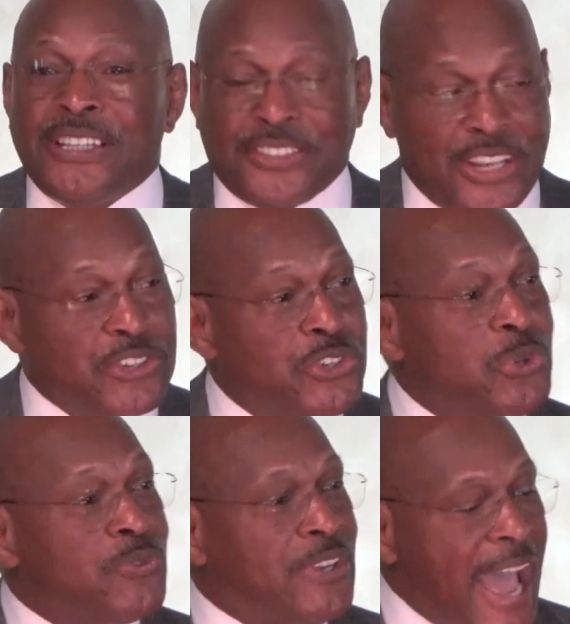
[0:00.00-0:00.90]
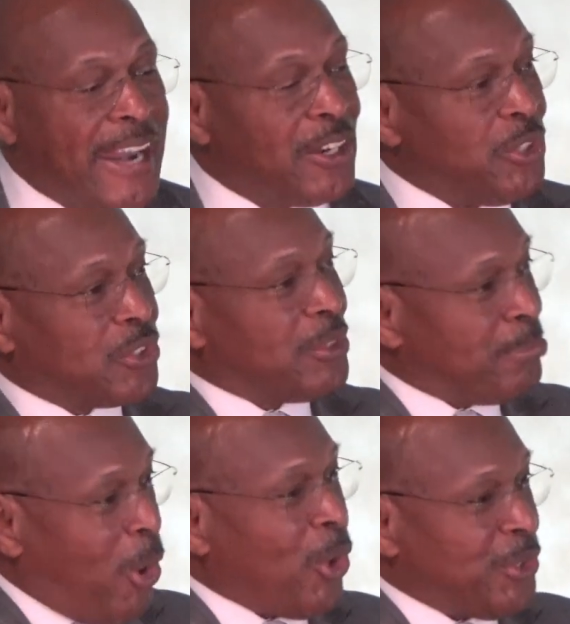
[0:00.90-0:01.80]
is that you've got to look the
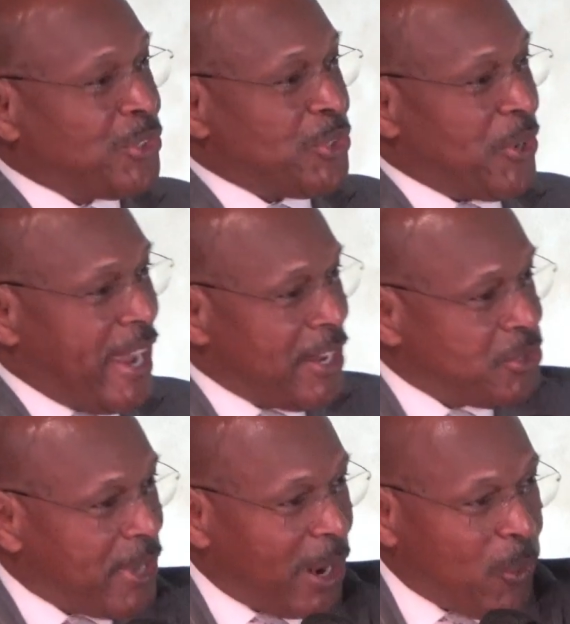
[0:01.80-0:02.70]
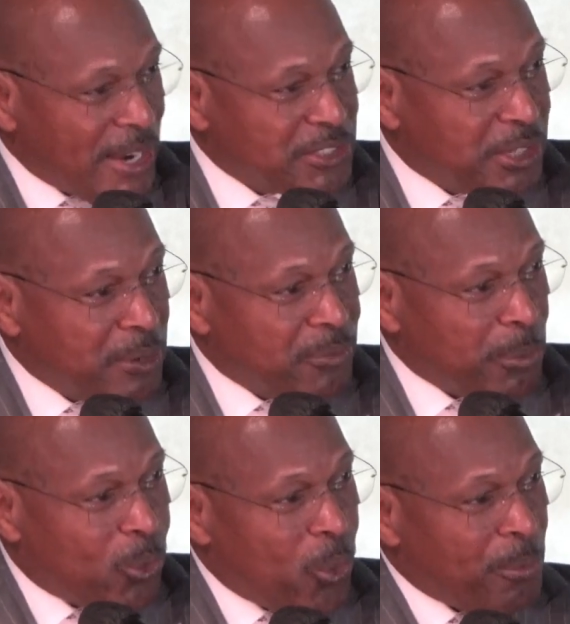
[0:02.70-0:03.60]
ball into your hands. You've got to watch it come
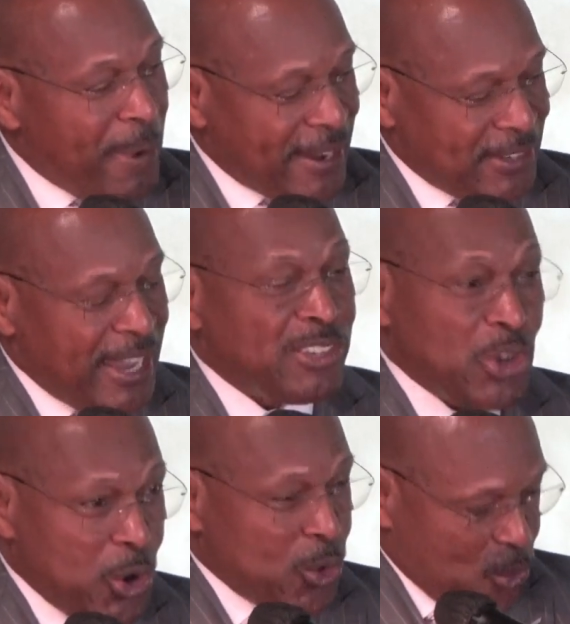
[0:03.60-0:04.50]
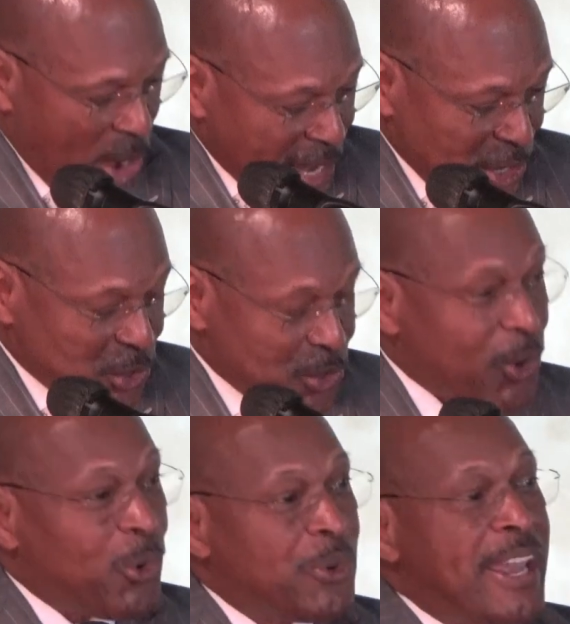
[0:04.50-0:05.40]
from the quarterback's hand right into
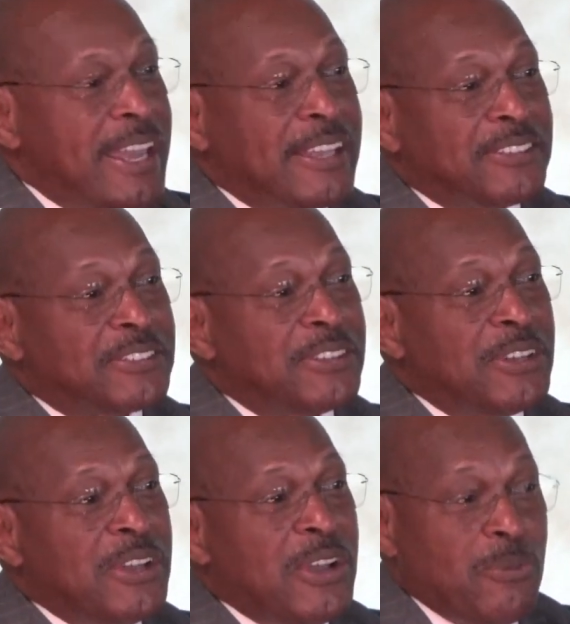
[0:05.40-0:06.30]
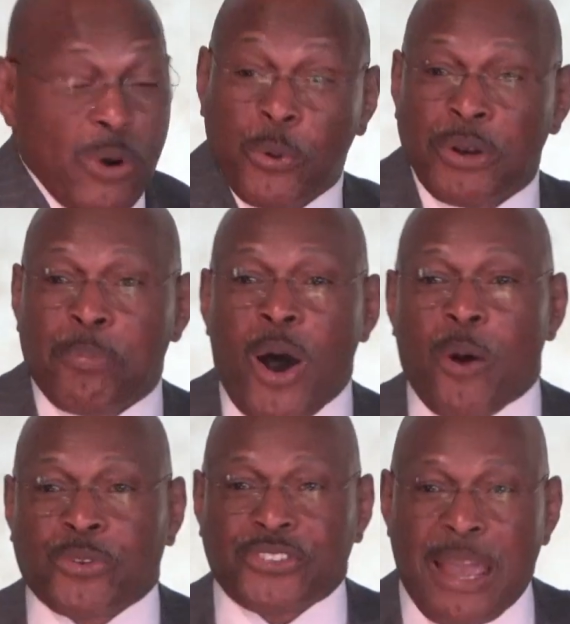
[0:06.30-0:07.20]
your own hand. Well, when the
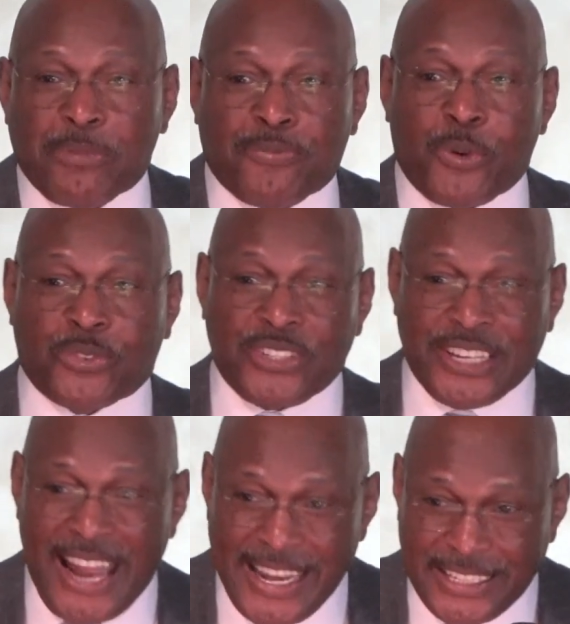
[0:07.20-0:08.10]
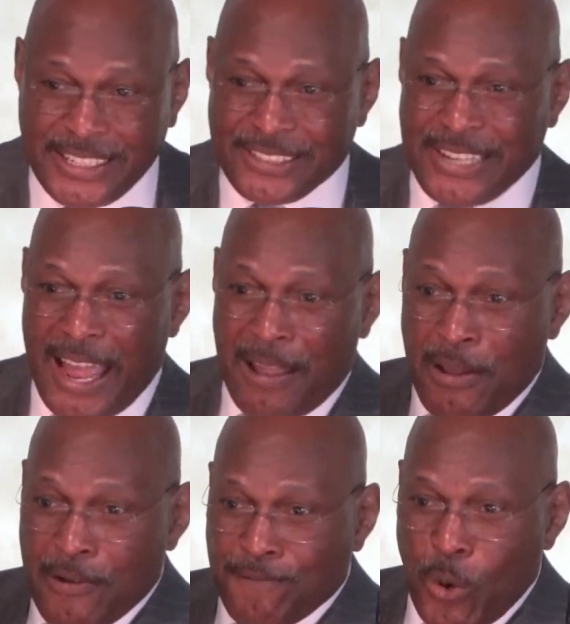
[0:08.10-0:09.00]
ball was snapped, the first thing that I did is
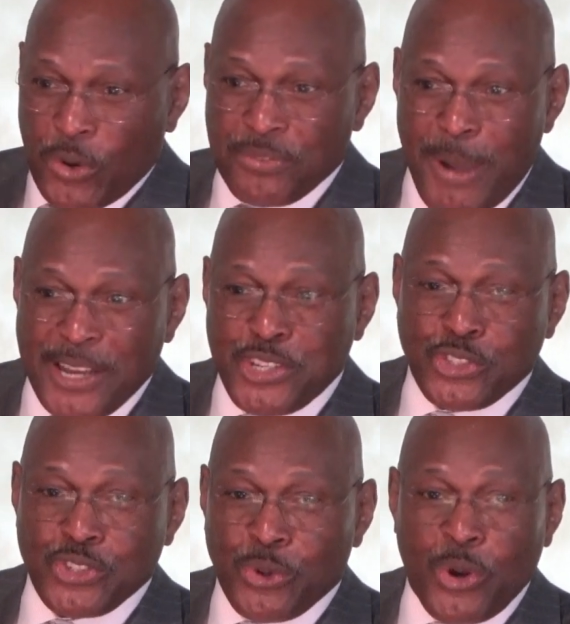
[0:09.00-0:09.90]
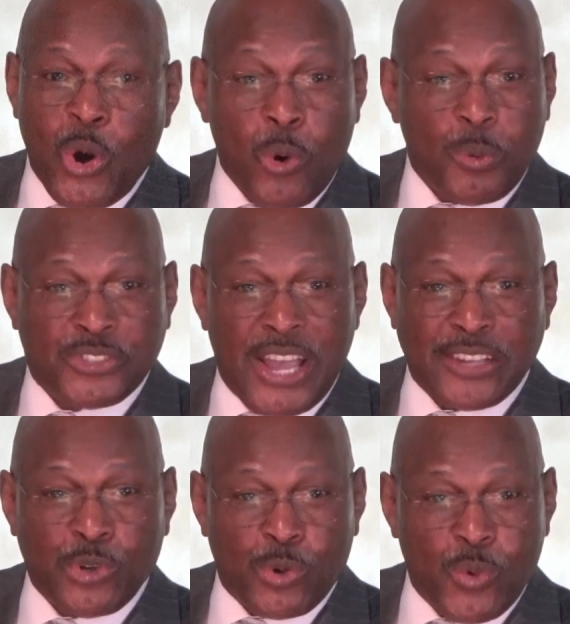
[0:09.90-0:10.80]
I focused my attention on the hole which
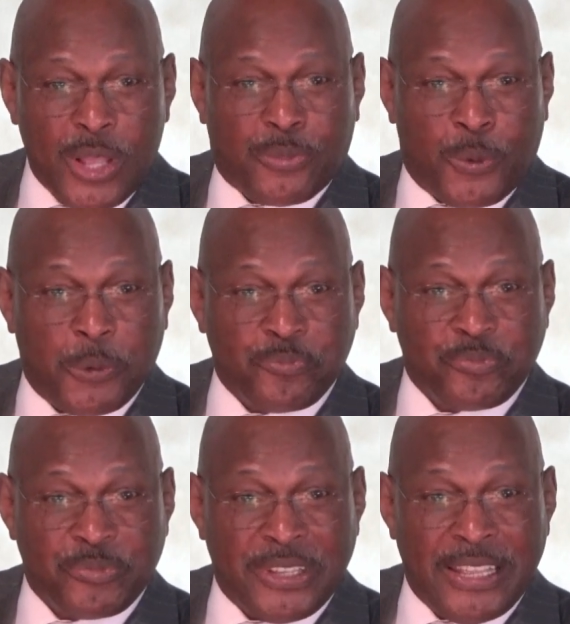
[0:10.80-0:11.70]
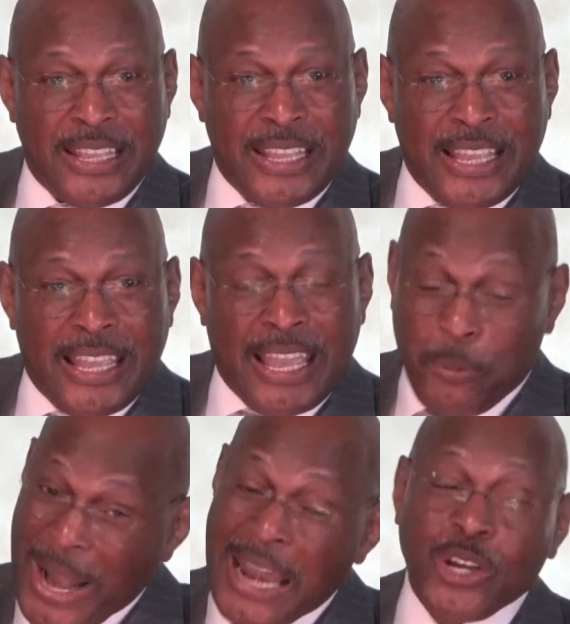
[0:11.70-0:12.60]
I was going to run through.
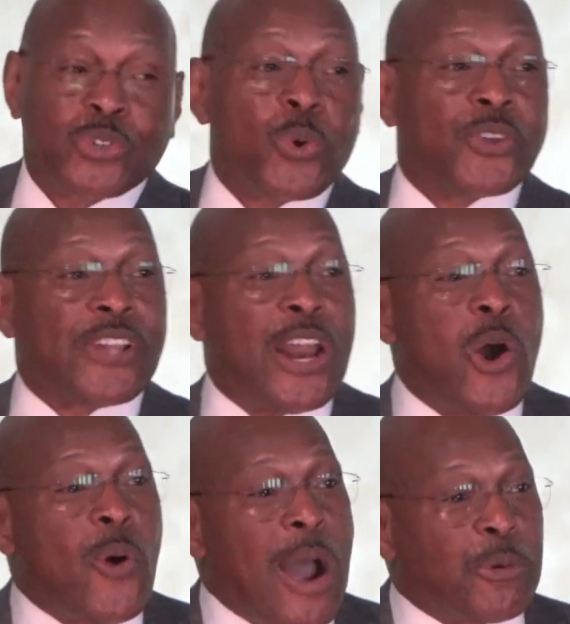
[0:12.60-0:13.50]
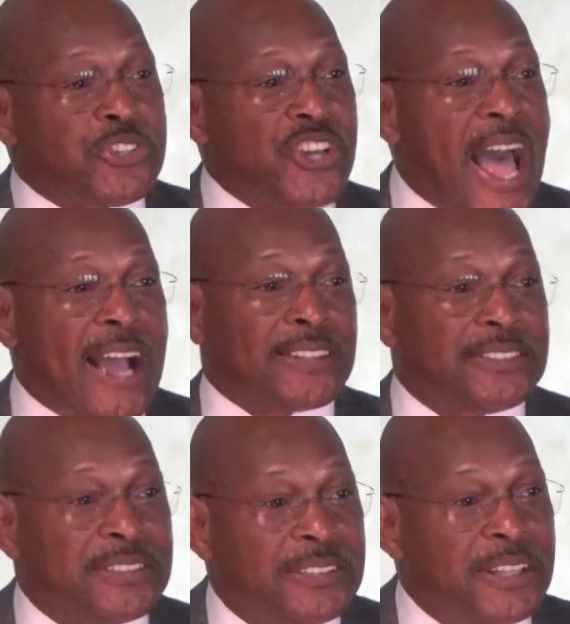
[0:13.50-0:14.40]
And when I looked towards that hole, I was
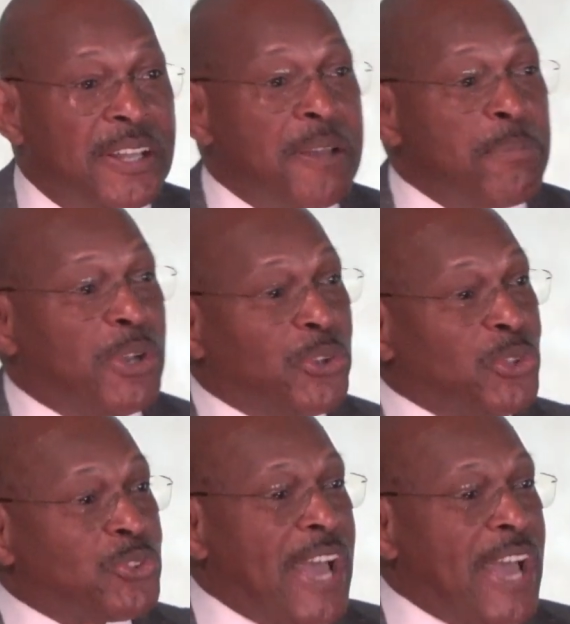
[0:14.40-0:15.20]
shocked because those